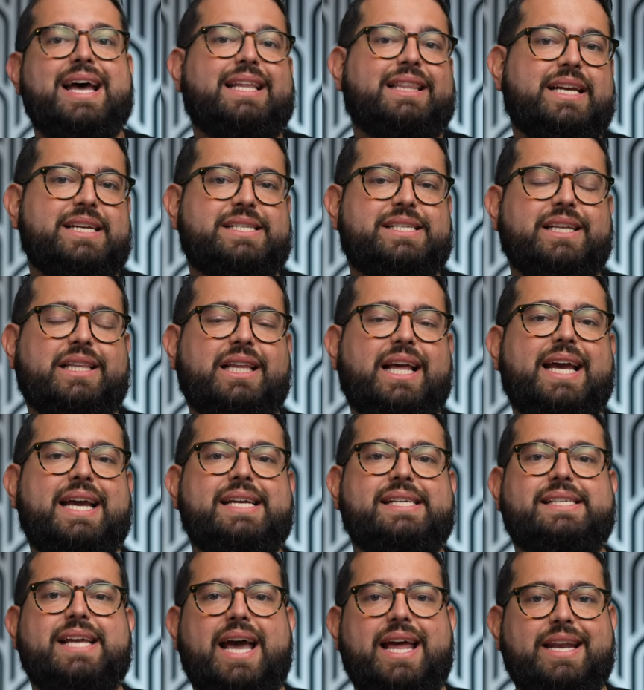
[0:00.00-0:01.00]
less
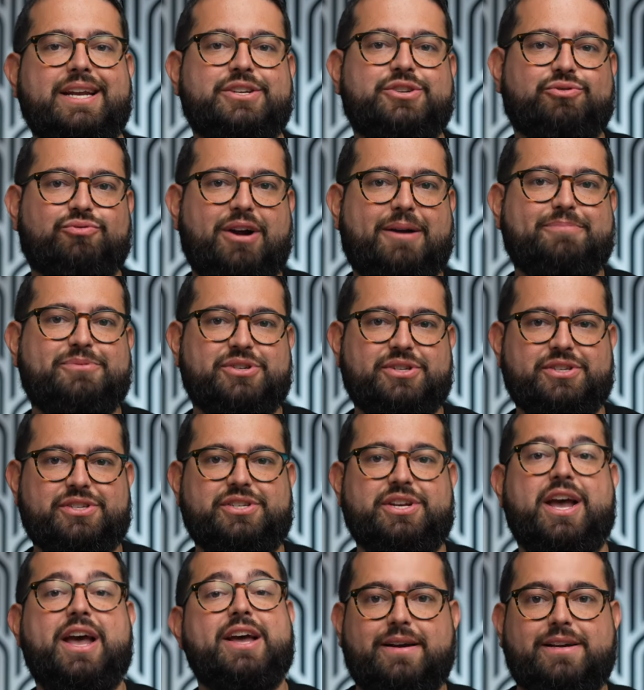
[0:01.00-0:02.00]
delays and interruptions.